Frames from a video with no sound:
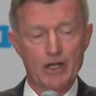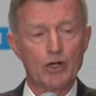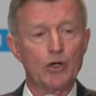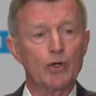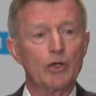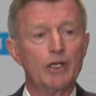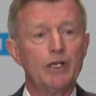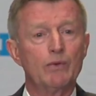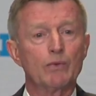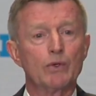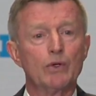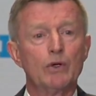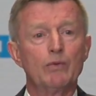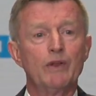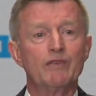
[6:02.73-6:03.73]
hurdling
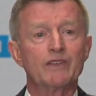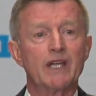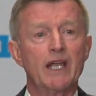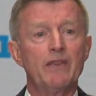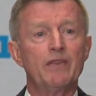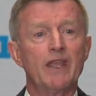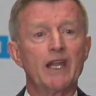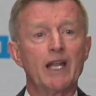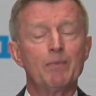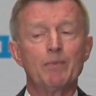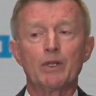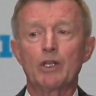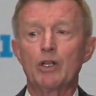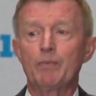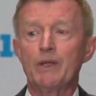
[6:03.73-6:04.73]
rule. We've tightened that up a
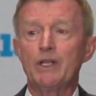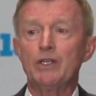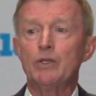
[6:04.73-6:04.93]
little bit.